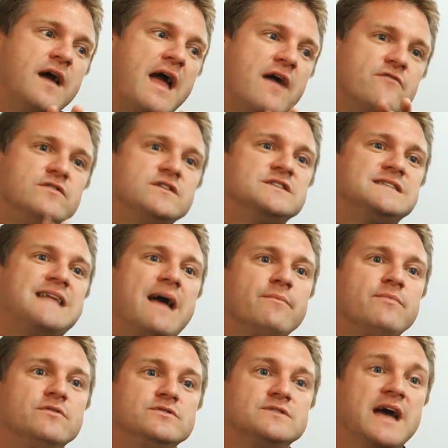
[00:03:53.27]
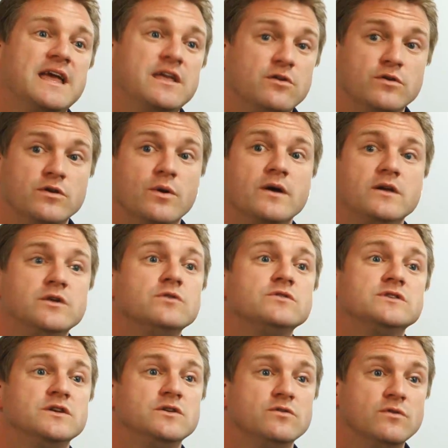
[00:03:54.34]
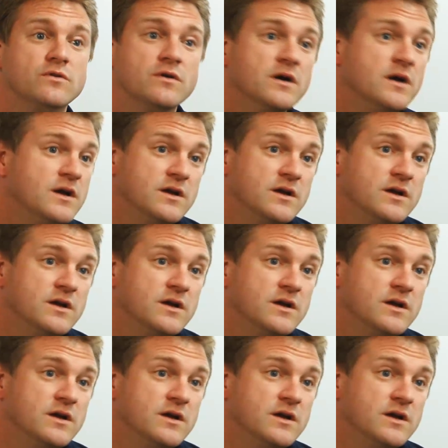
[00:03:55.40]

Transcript: every step you take, you are using your